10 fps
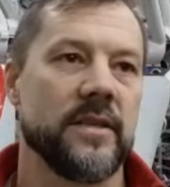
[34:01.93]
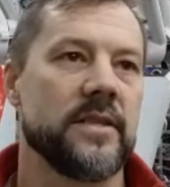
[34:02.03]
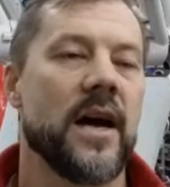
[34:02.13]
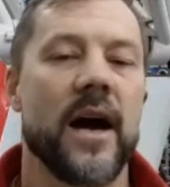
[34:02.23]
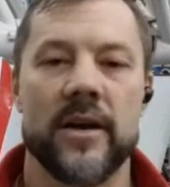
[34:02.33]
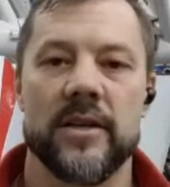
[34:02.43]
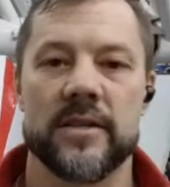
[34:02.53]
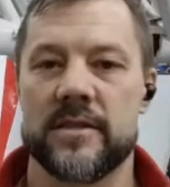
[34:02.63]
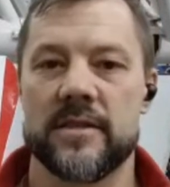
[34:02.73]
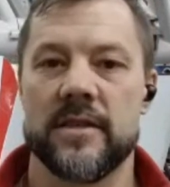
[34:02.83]

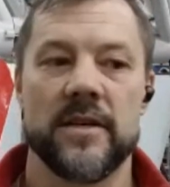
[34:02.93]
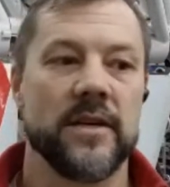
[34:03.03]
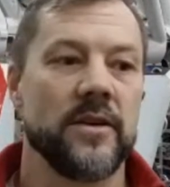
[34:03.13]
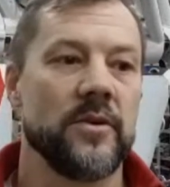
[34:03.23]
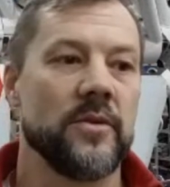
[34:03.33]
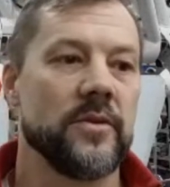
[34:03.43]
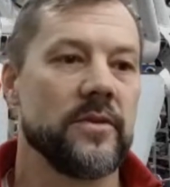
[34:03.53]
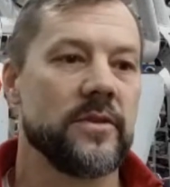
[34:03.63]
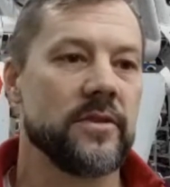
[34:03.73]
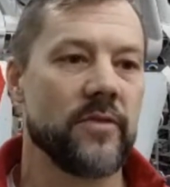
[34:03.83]
tireless
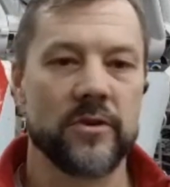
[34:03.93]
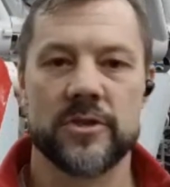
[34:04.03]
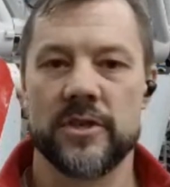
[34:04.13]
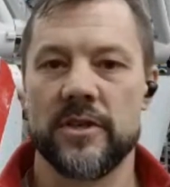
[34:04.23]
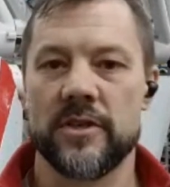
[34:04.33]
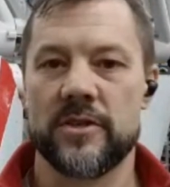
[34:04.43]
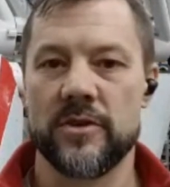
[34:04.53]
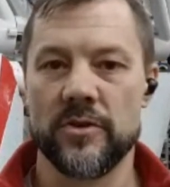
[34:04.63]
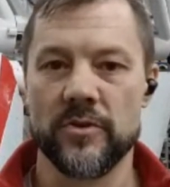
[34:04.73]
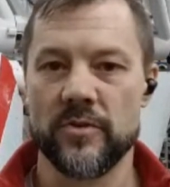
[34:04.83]
devotion
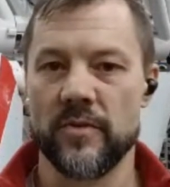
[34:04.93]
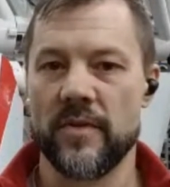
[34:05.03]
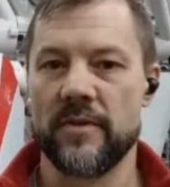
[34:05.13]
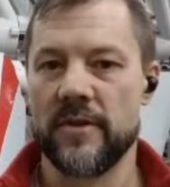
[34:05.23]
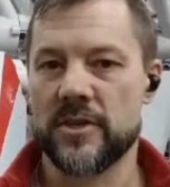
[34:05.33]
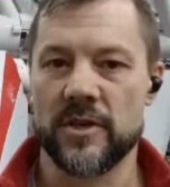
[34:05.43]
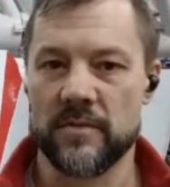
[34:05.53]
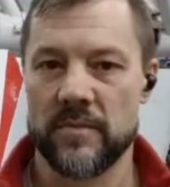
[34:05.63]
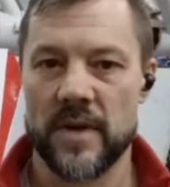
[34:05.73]
to the vision.